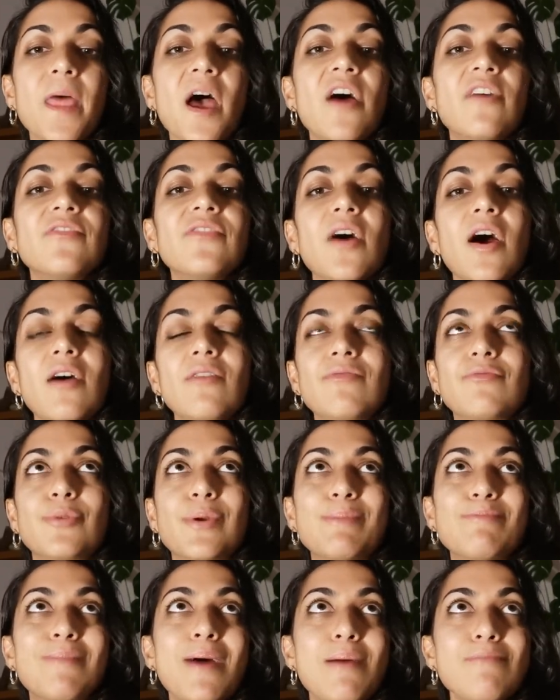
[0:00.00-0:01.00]
of
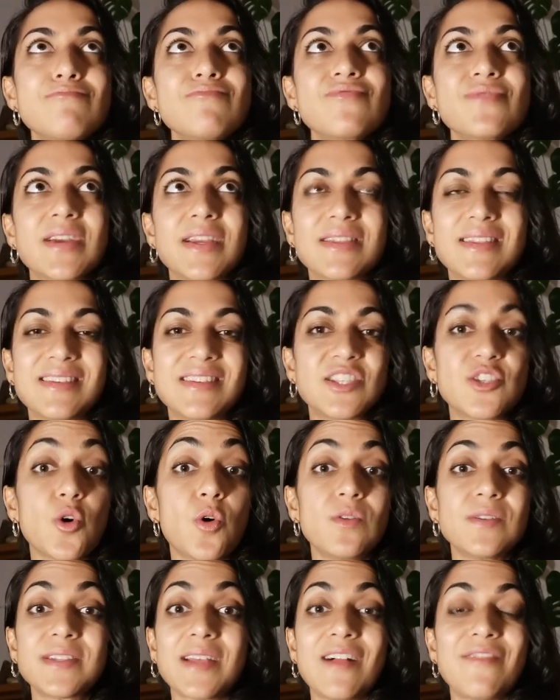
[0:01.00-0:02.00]
remembering that
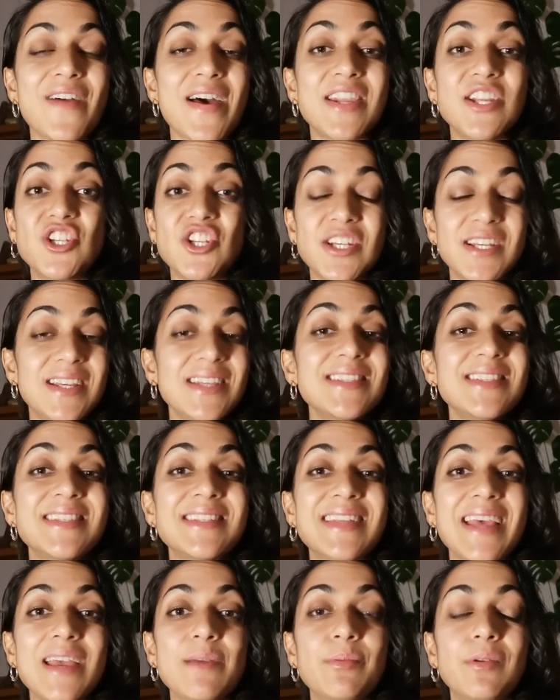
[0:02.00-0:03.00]
soul self energy is
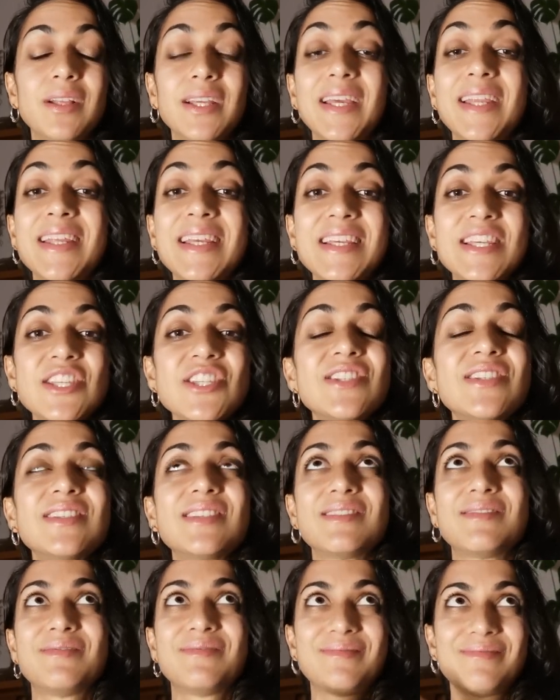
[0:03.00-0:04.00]
stable and
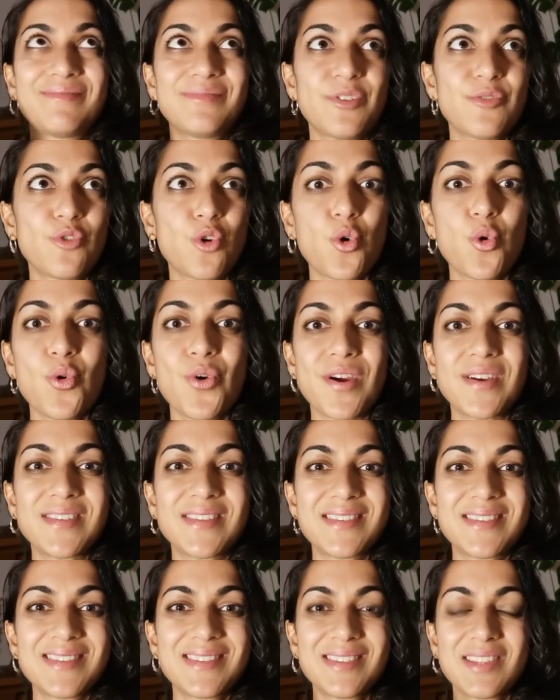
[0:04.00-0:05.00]
is, of
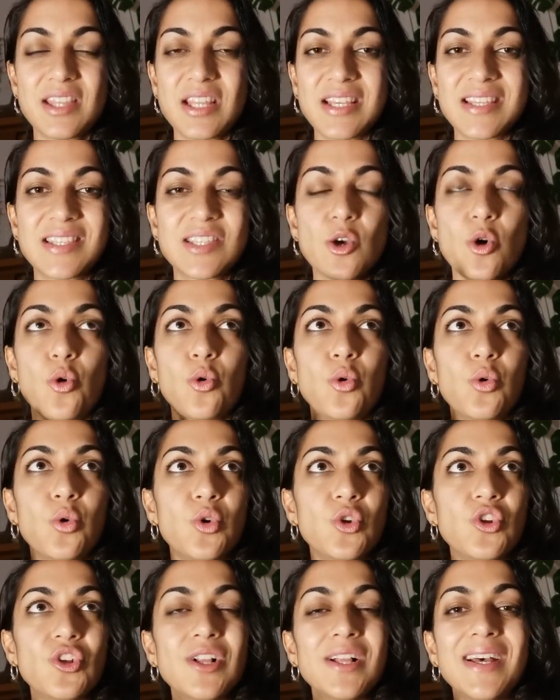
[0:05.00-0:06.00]
course, this
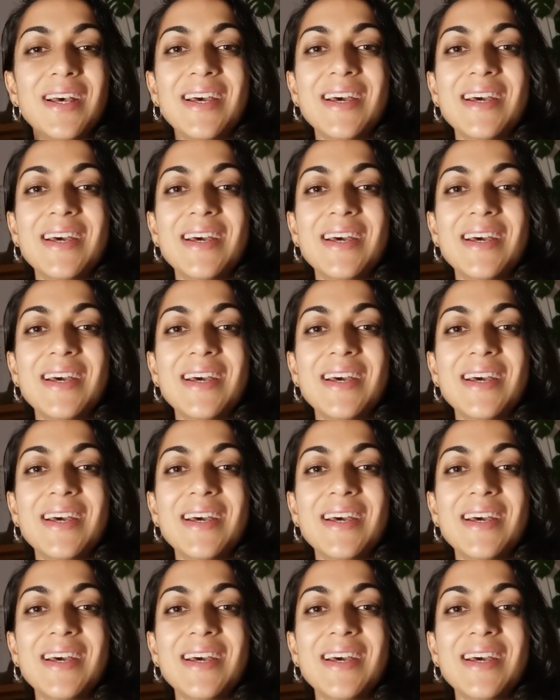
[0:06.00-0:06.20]
all